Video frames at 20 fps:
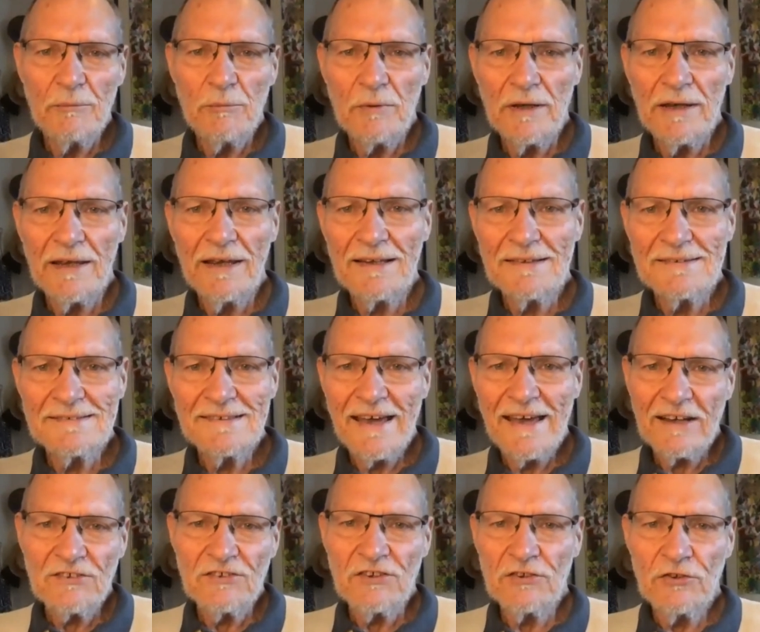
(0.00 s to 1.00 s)

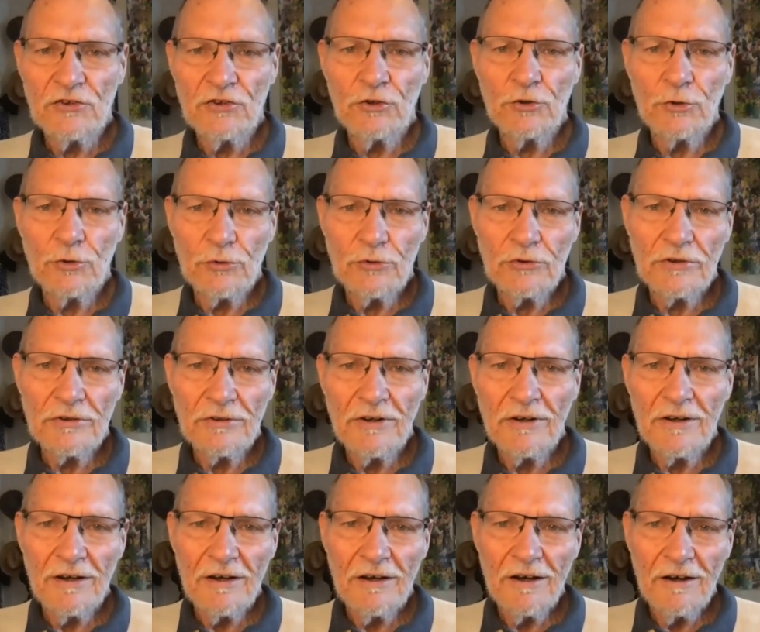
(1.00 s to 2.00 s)
exactitude
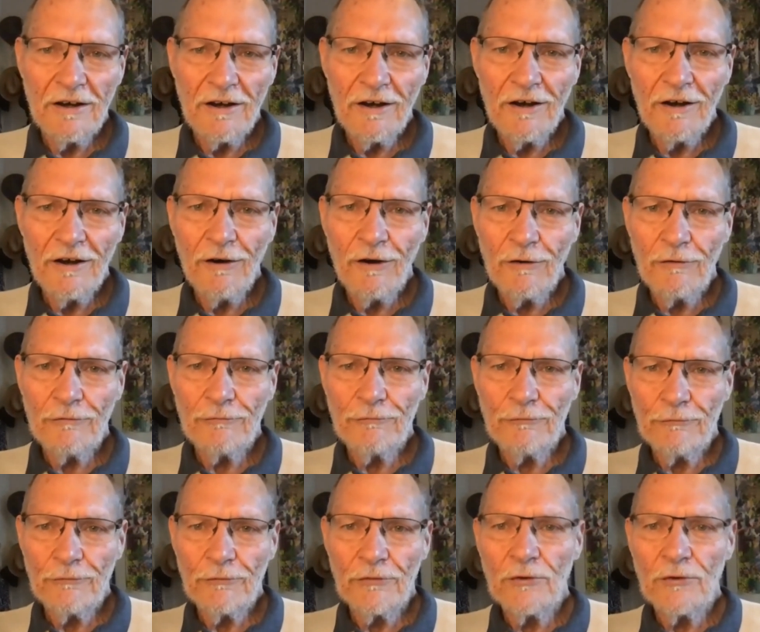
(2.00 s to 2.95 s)
of